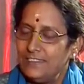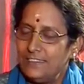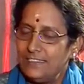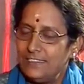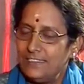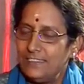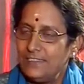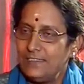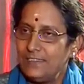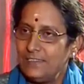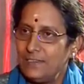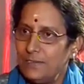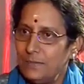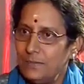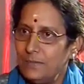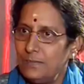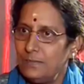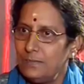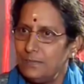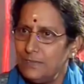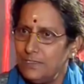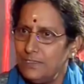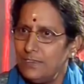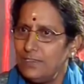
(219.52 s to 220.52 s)

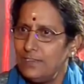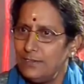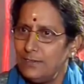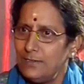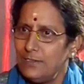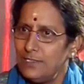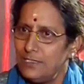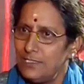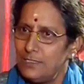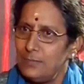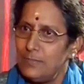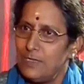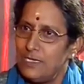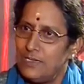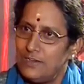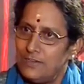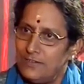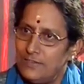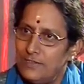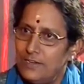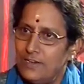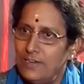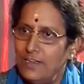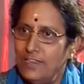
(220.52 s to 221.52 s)
so, you know, it has
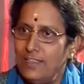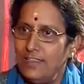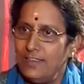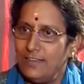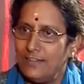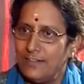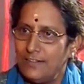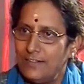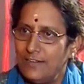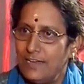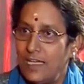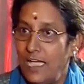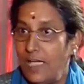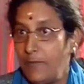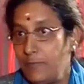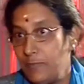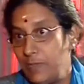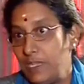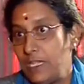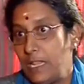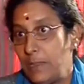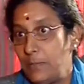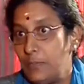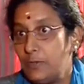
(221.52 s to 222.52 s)
been really, uh, I've
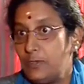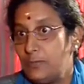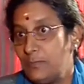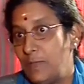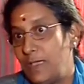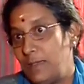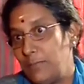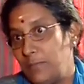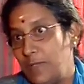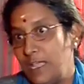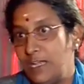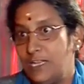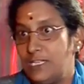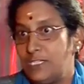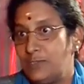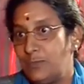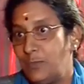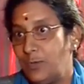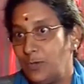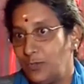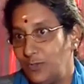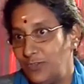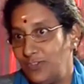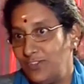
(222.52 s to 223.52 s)
been able to
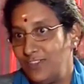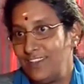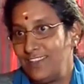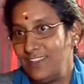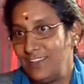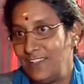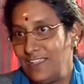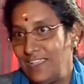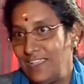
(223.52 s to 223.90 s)
manage both. Right.